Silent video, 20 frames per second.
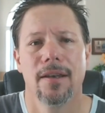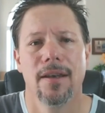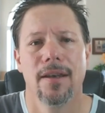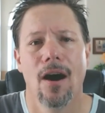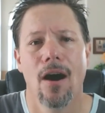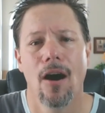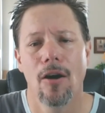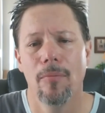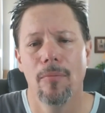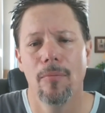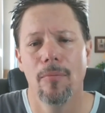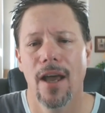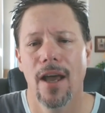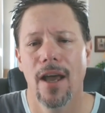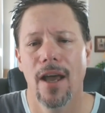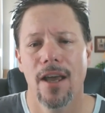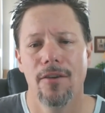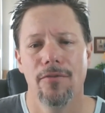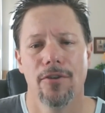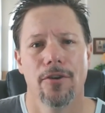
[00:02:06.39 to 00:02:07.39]
Now, our
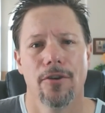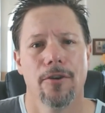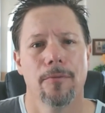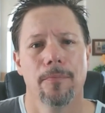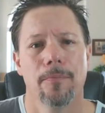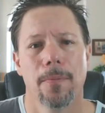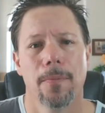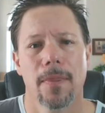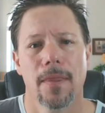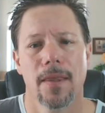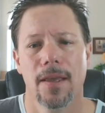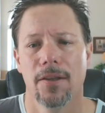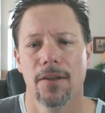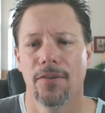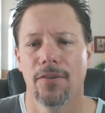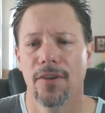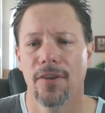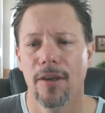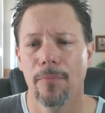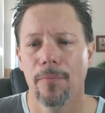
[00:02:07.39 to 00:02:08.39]
behavior,
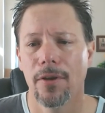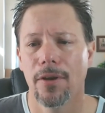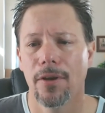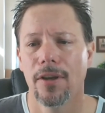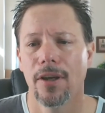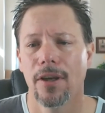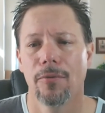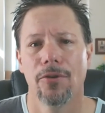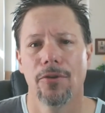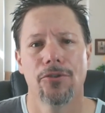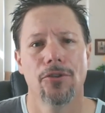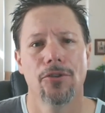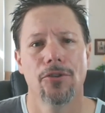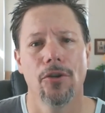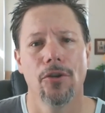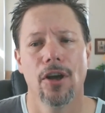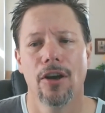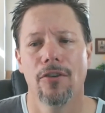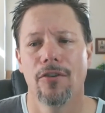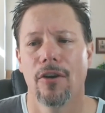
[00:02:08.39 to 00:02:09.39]
it's typically a
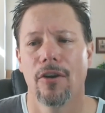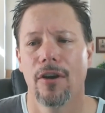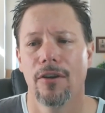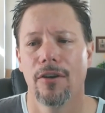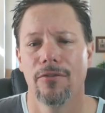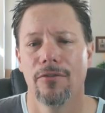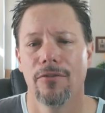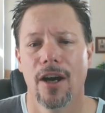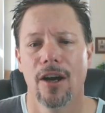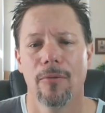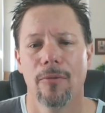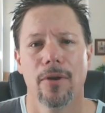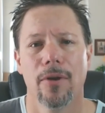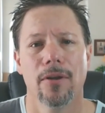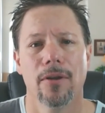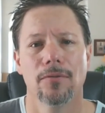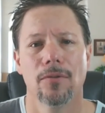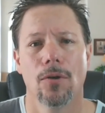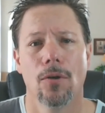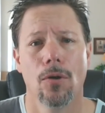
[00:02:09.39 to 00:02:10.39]
result of our
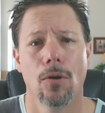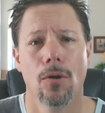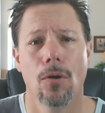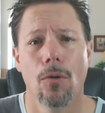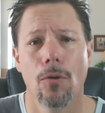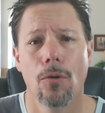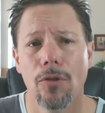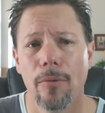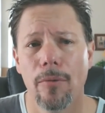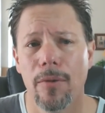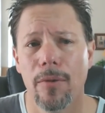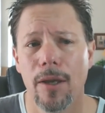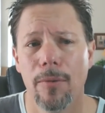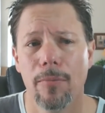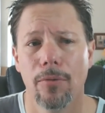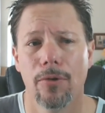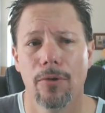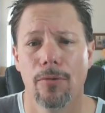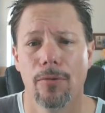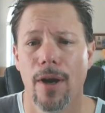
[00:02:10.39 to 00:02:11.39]
environment or the
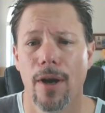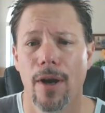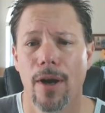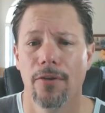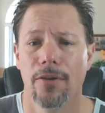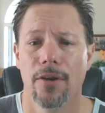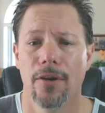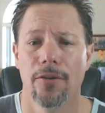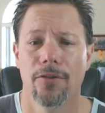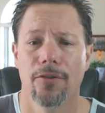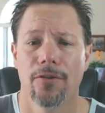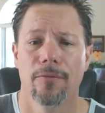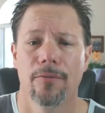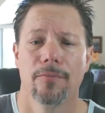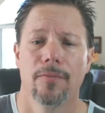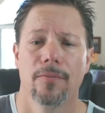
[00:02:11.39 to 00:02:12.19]
people around us.